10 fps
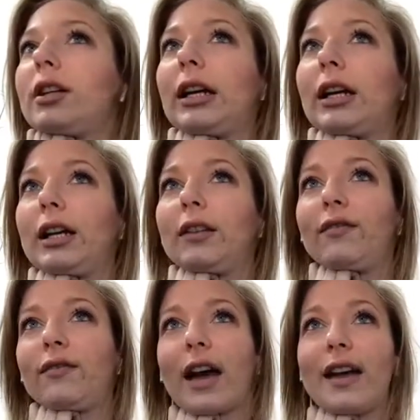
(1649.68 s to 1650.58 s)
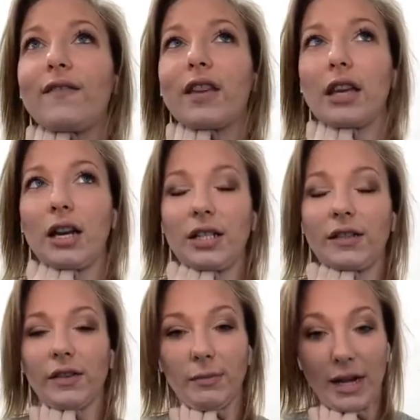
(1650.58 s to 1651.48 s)
In 5 years
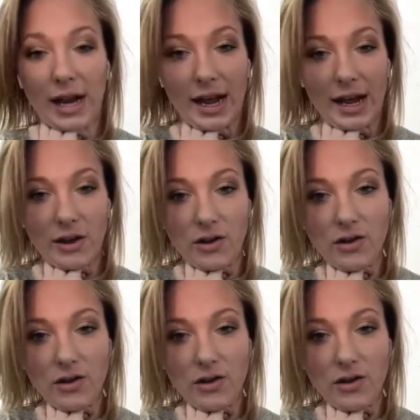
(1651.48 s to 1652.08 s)
from now.